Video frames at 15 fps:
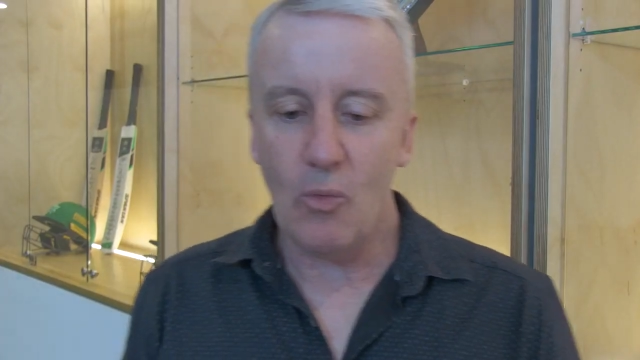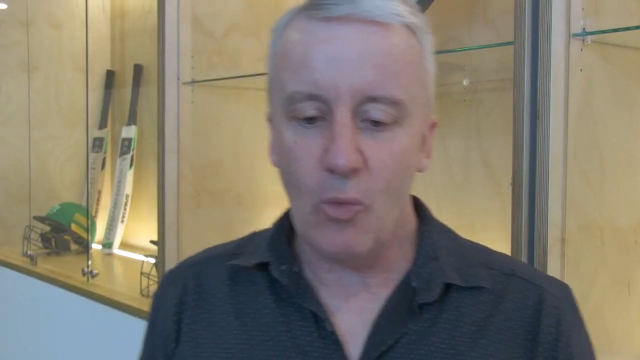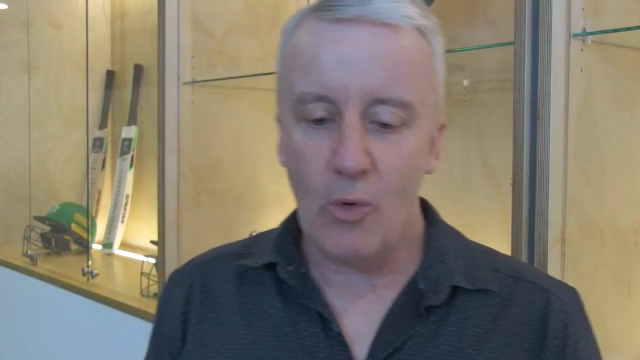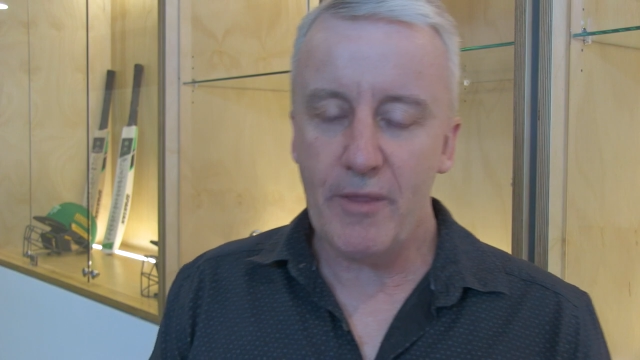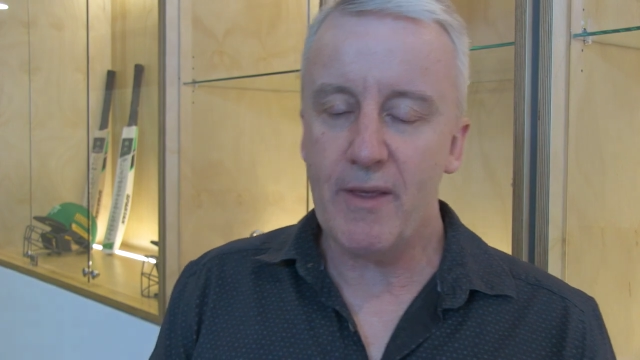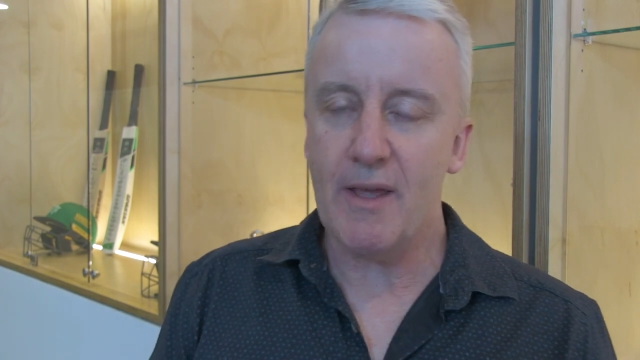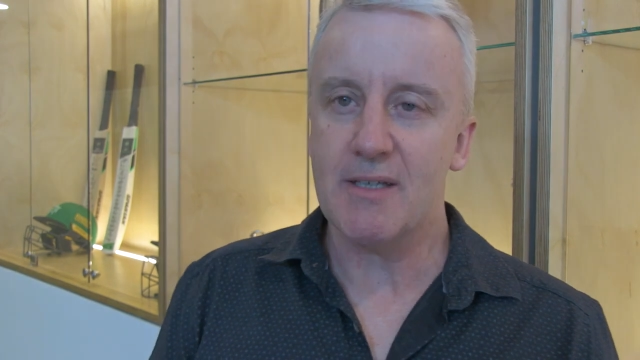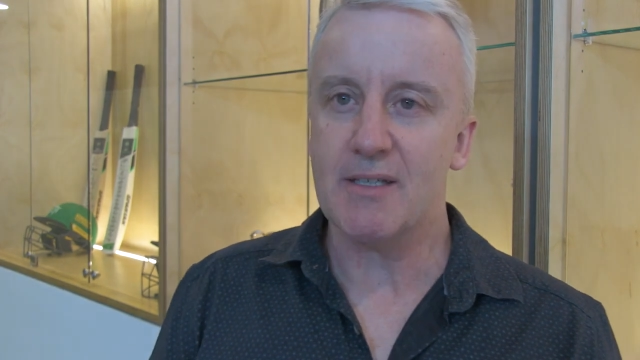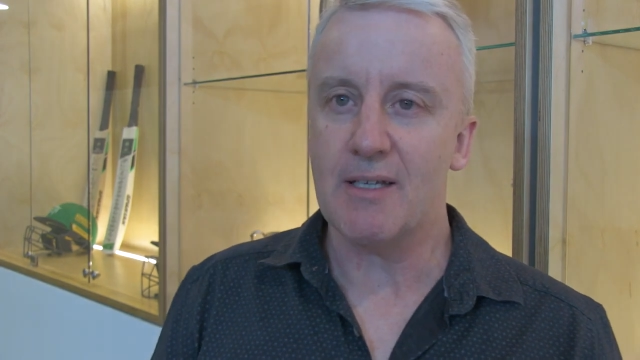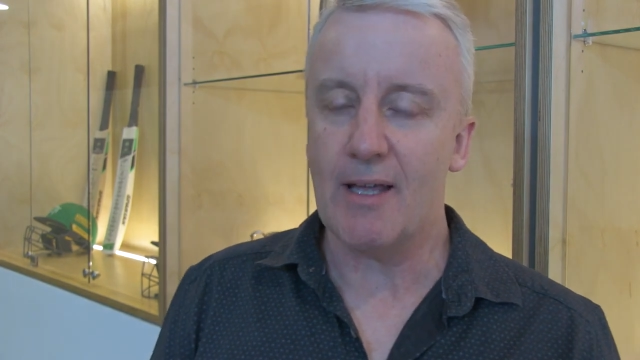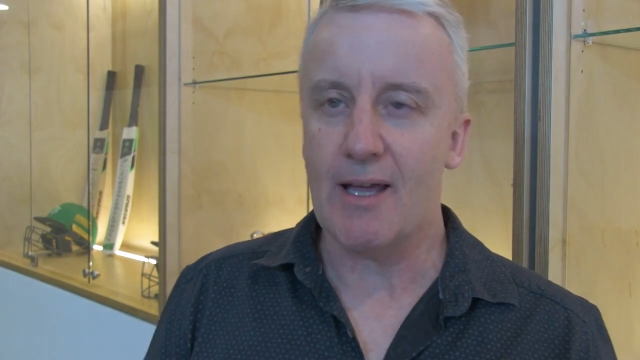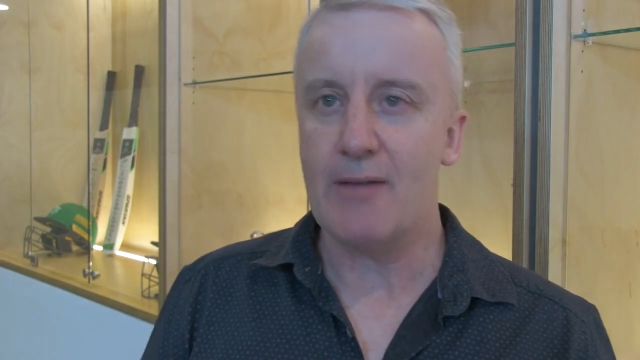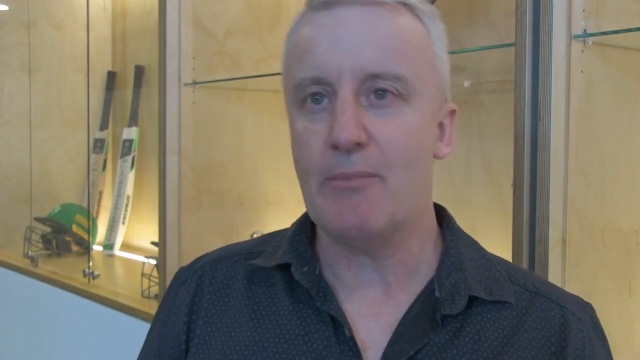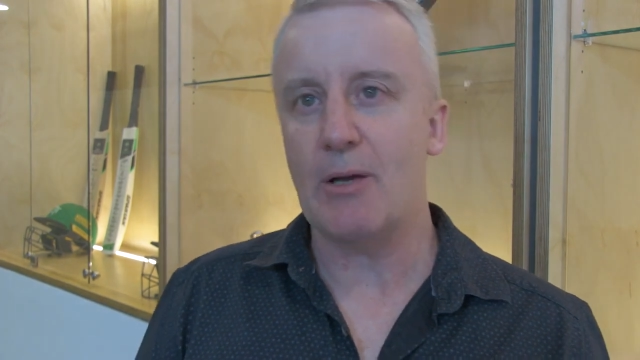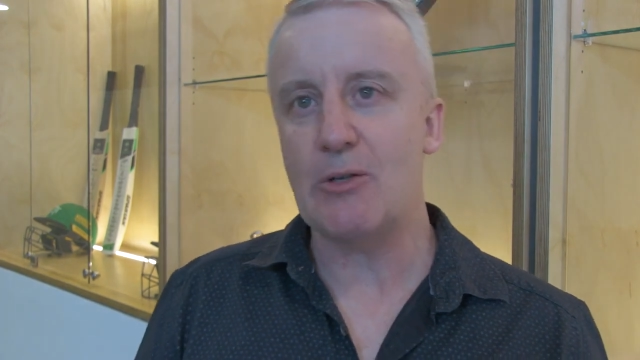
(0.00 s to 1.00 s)
With the
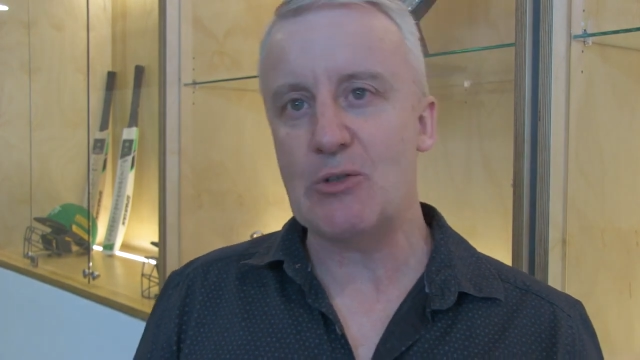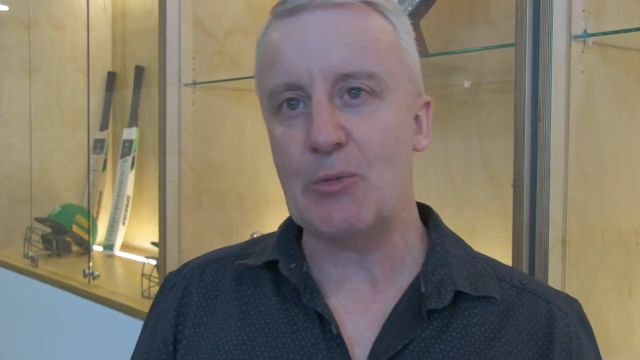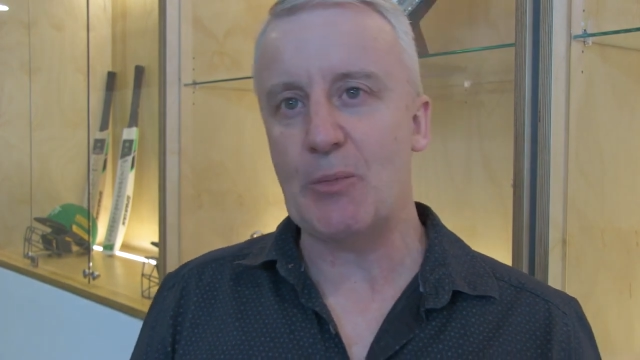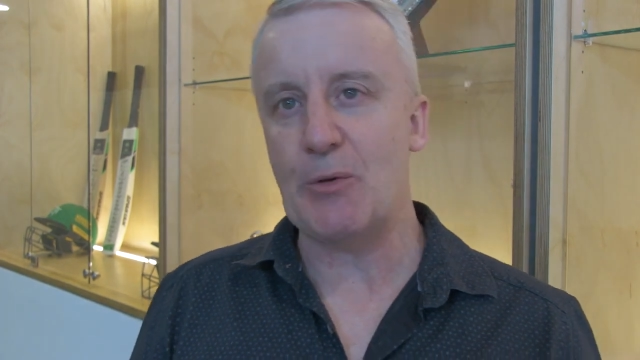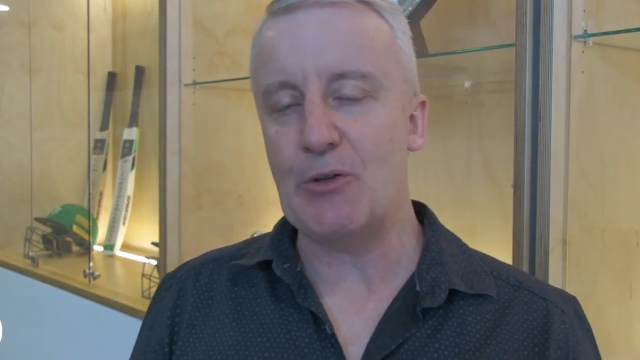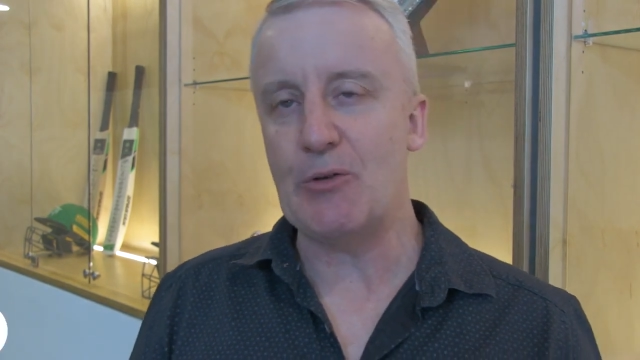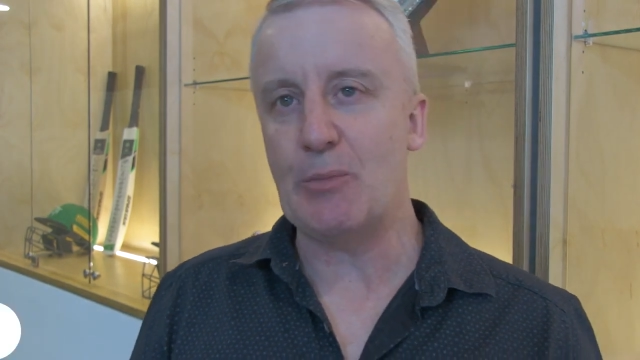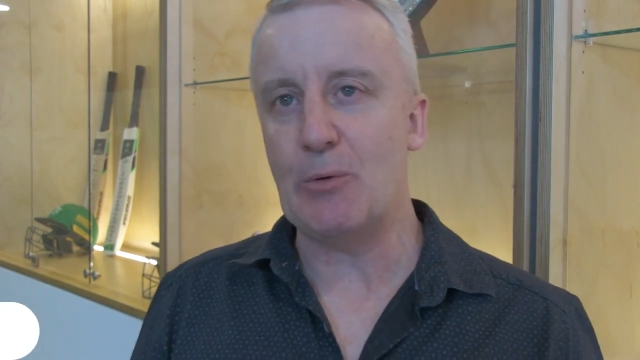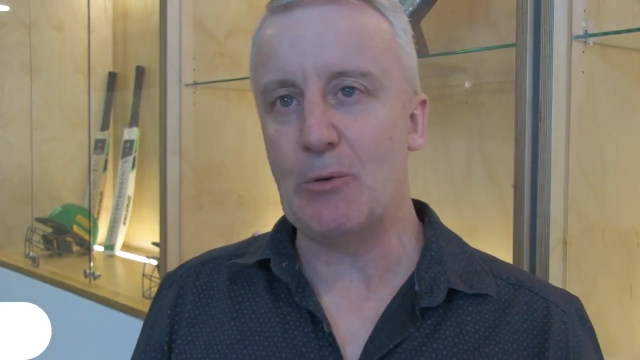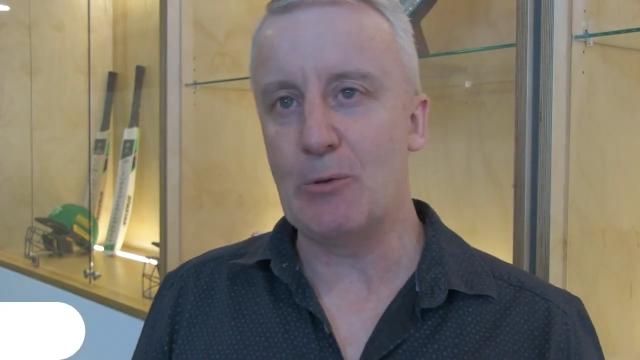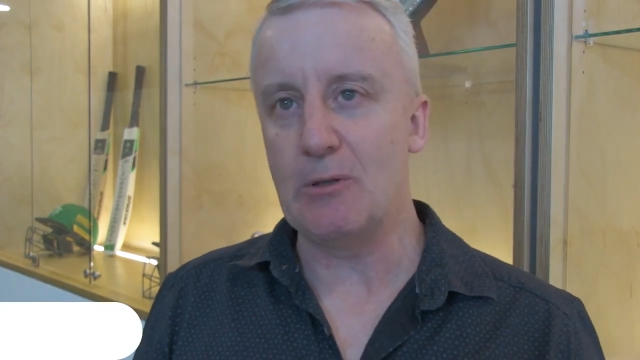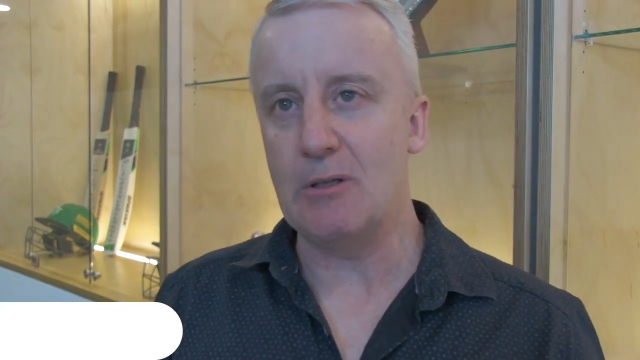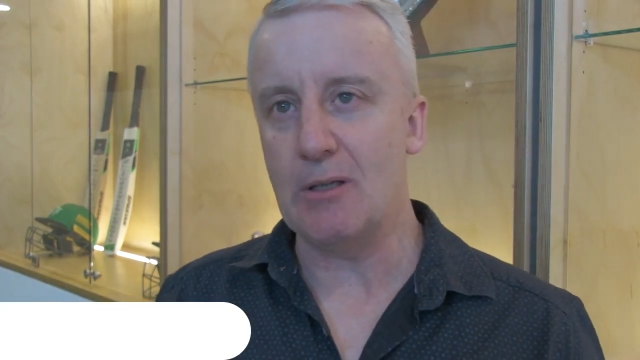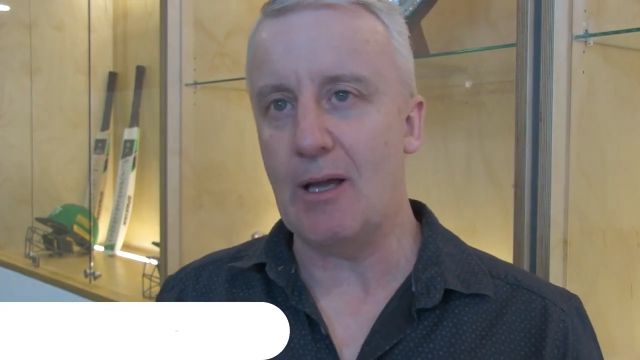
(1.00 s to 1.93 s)
STA, most people